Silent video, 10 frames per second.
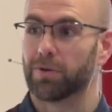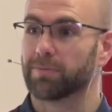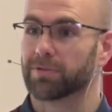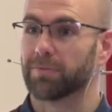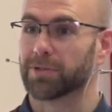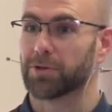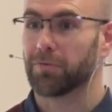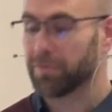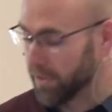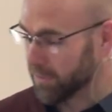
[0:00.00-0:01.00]
ribs from his
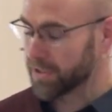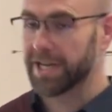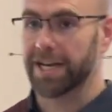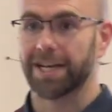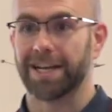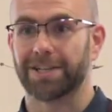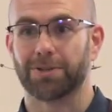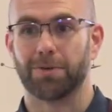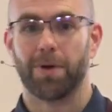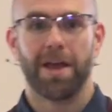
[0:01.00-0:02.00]
girlfriend who was standing next
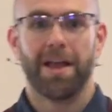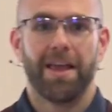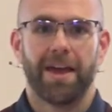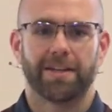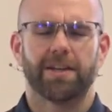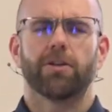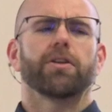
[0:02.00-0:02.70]
to him. And he said, no,